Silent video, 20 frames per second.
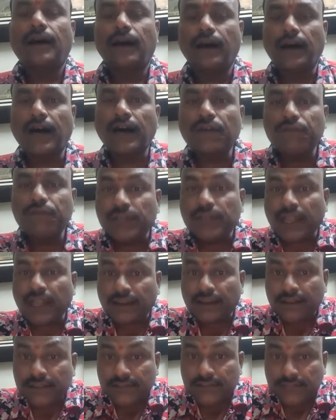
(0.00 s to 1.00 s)

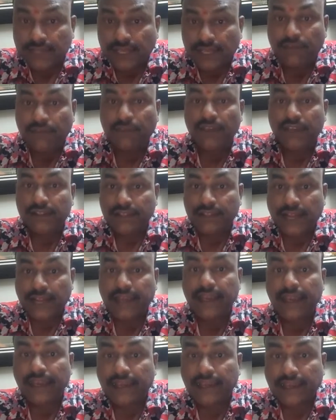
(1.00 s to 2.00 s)
After receiving the
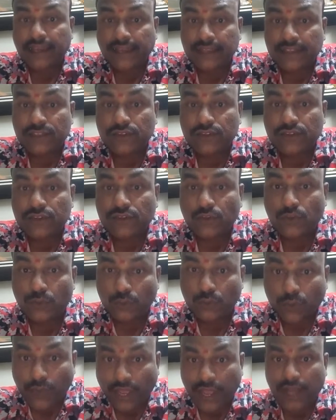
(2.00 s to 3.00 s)
guest,
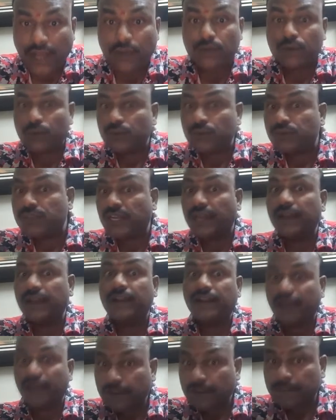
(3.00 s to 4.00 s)
you have to
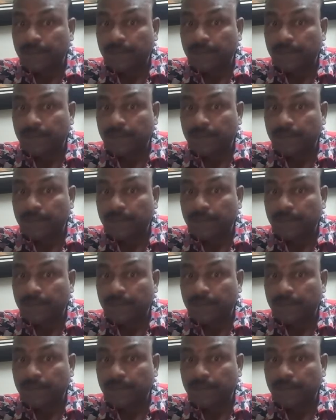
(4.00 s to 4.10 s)
send